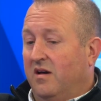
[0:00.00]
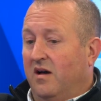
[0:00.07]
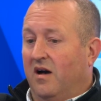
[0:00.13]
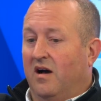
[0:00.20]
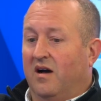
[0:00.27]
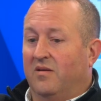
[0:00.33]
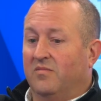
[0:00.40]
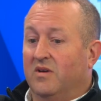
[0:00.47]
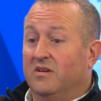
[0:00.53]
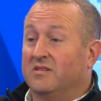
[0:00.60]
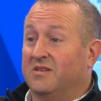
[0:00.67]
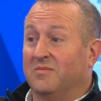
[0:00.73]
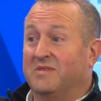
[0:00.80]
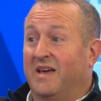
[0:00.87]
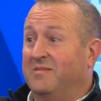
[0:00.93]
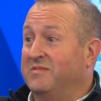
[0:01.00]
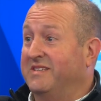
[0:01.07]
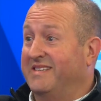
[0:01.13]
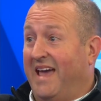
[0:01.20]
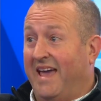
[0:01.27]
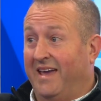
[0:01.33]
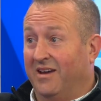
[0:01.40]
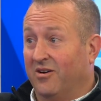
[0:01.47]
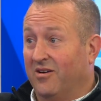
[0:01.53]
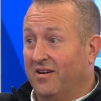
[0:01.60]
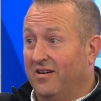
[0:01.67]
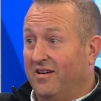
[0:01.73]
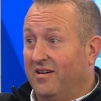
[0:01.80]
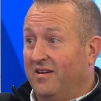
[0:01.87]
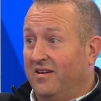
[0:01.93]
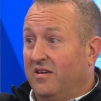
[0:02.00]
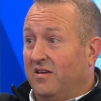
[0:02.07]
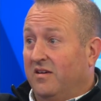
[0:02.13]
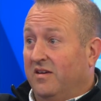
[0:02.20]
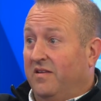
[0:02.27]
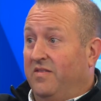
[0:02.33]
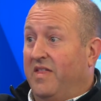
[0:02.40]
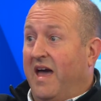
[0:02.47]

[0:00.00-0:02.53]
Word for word: um, sometimes it's anger right.